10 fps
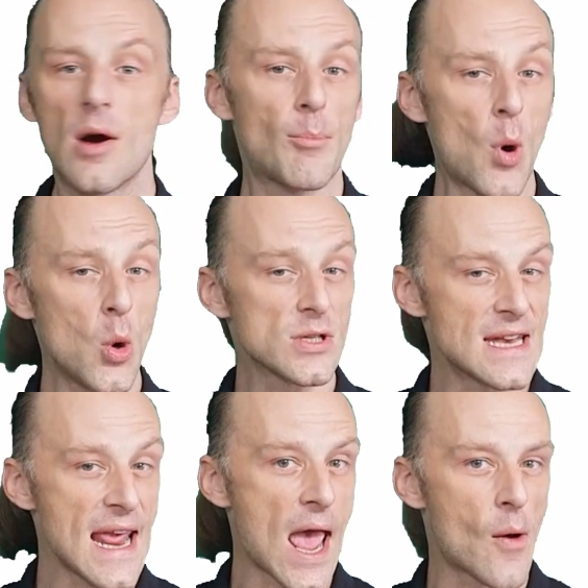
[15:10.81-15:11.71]
Pause
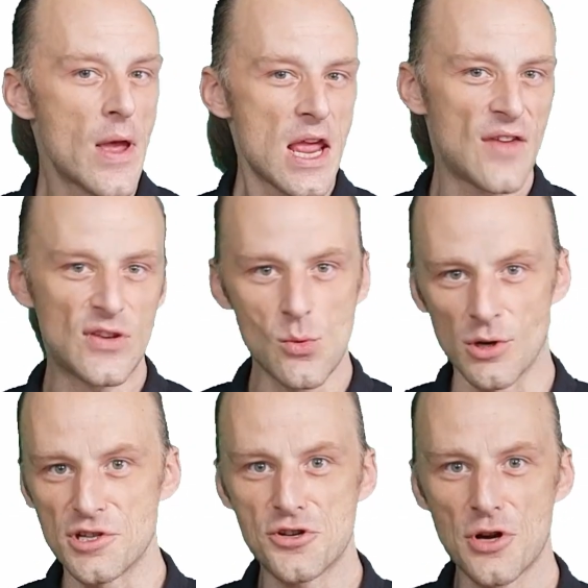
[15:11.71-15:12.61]
now if you
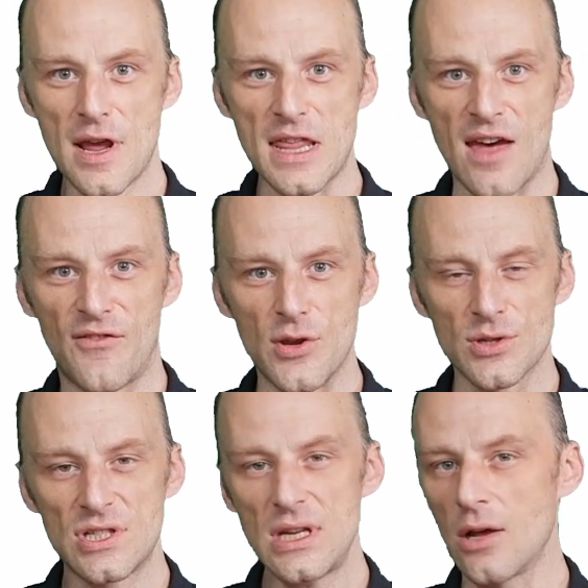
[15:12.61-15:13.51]
want to try that for
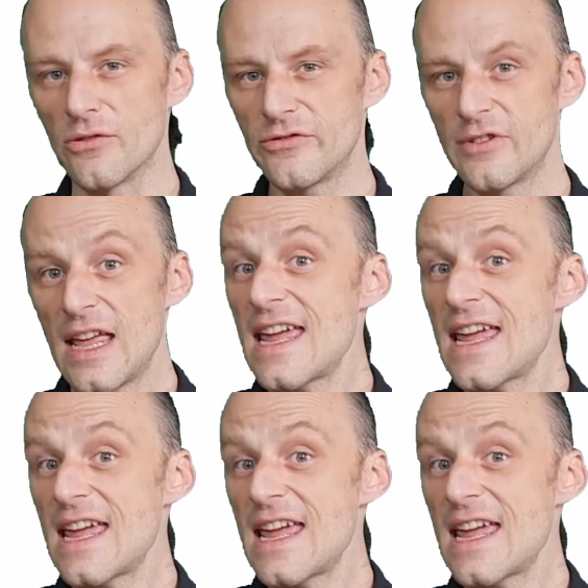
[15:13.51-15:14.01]
yourself.